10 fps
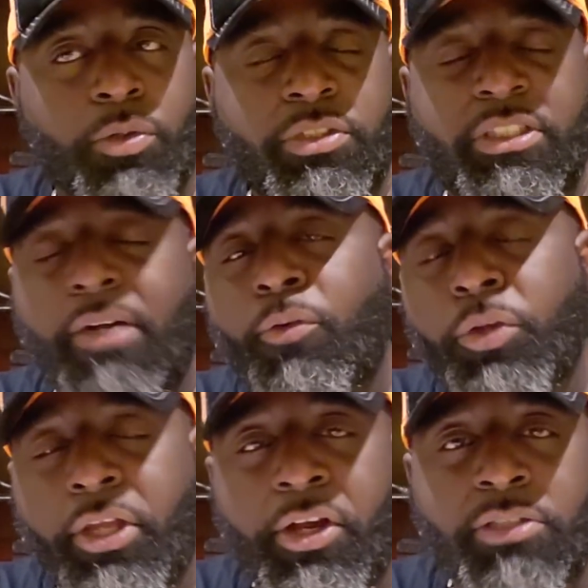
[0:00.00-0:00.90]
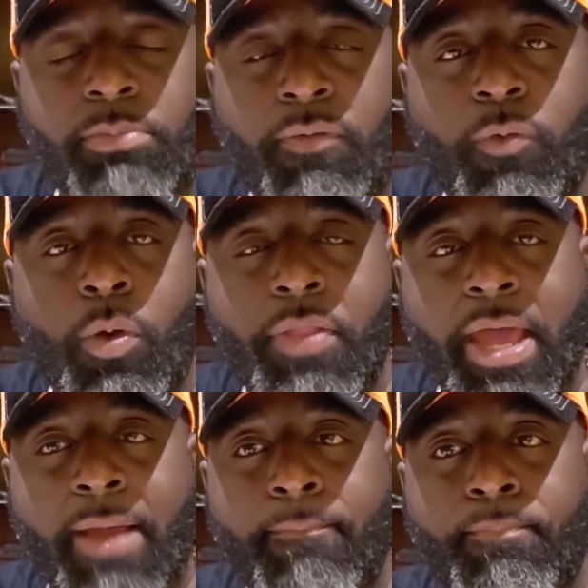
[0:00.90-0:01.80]
several years before
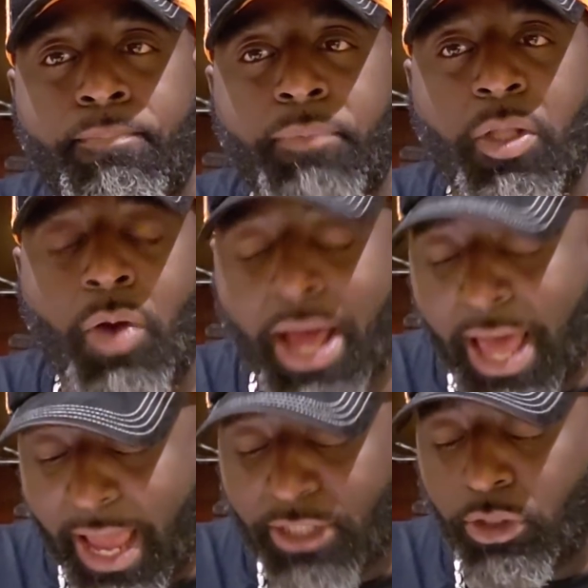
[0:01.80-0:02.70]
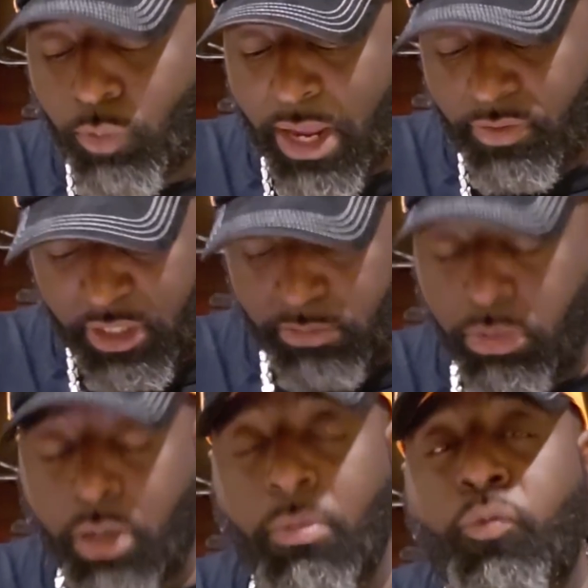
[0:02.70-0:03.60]
that, I actually read this
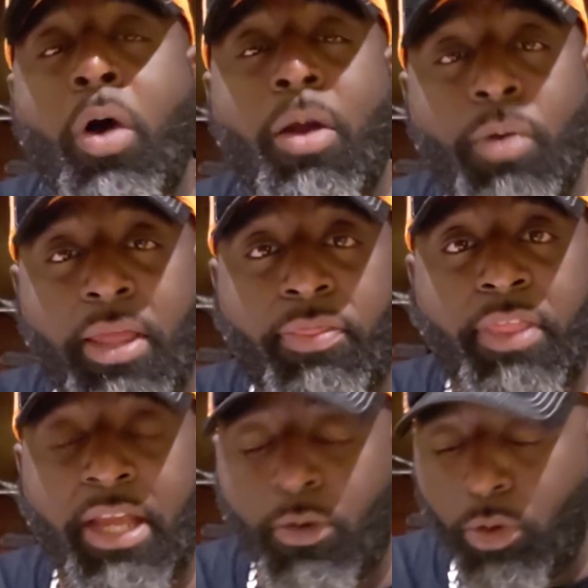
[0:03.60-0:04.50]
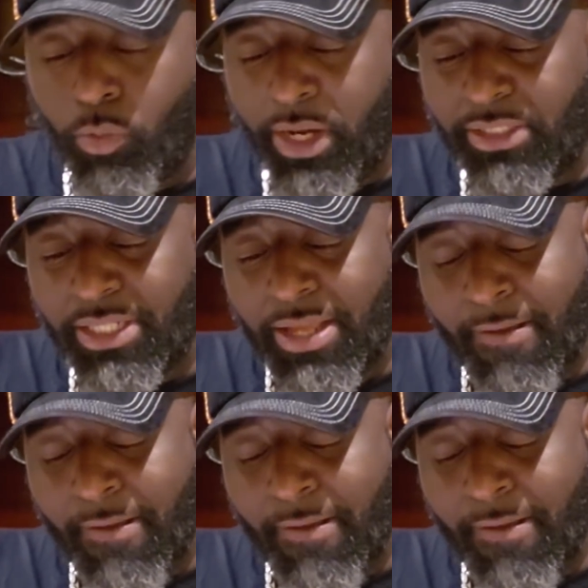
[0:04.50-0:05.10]
book before I read Think and Grow Rich.